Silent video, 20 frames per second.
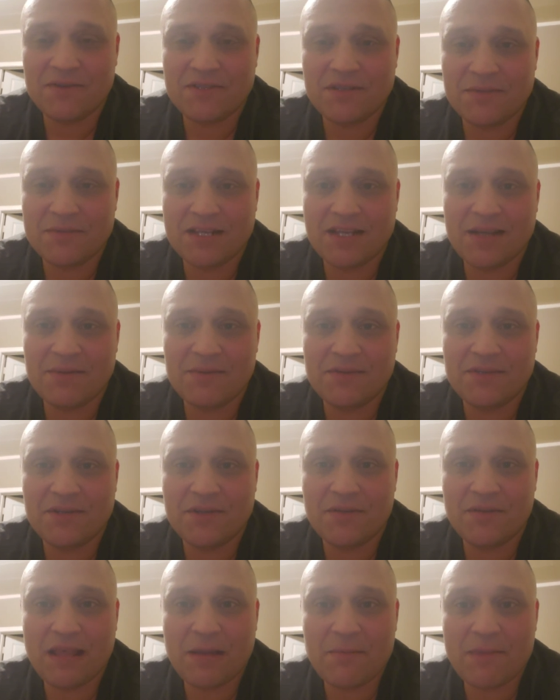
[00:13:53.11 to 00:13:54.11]
Sometimes
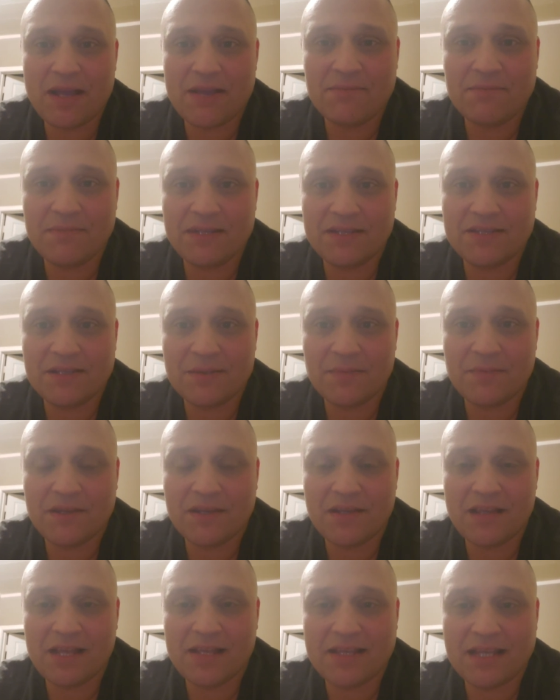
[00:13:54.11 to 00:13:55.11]
that might be
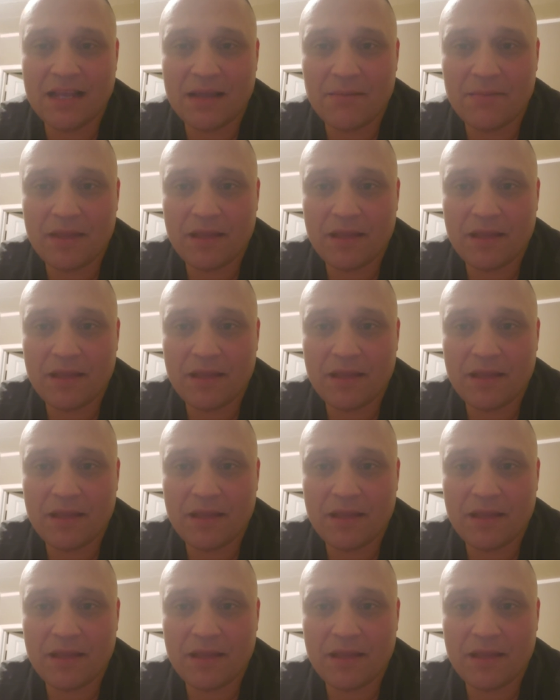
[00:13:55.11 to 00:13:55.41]
something like that.